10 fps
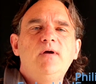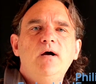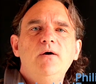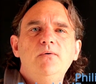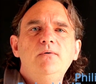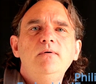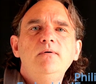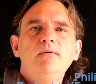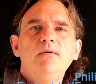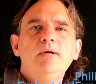code
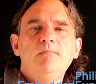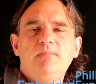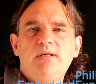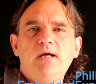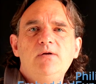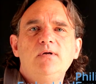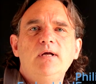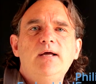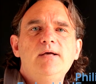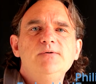
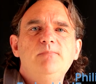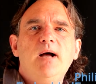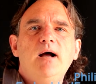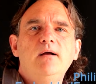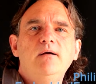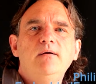potentially has a bug.